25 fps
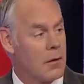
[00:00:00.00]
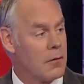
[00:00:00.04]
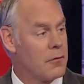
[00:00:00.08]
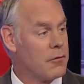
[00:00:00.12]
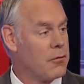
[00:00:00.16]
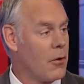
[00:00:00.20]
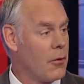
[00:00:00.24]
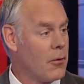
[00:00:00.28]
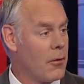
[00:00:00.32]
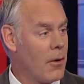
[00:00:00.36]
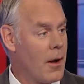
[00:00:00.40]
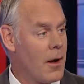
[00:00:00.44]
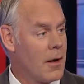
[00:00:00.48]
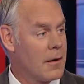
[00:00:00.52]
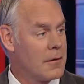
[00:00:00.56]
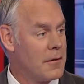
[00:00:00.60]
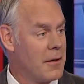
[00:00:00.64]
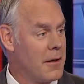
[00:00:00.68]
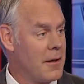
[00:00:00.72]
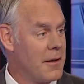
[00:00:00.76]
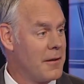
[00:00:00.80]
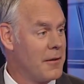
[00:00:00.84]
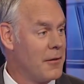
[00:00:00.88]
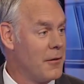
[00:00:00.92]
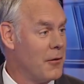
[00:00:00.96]
on full
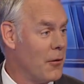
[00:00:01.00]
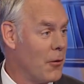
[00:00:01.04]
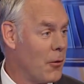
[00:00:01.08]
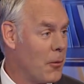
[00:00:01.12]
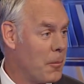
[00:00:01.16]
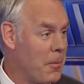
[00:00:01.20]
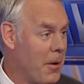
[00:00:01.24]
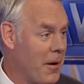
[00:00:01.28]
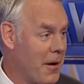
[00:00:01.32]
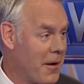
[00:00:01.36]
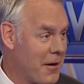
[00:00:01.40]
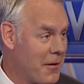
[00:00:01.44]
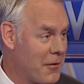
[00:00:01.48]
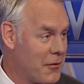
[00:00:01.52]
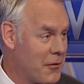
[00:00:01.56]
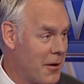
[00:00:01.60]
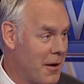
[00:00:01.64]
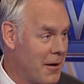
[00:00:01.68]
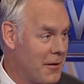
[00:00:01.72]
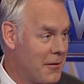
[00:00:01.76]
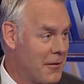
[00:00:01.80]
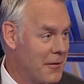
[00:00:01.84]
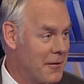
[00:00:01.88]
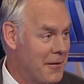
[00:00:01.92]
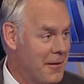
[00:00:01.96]
octane, no pun
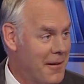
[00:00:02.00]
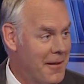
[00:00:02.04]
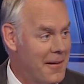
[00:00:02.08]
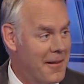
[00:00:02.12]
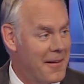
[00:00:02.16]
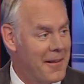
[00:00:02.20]
intended.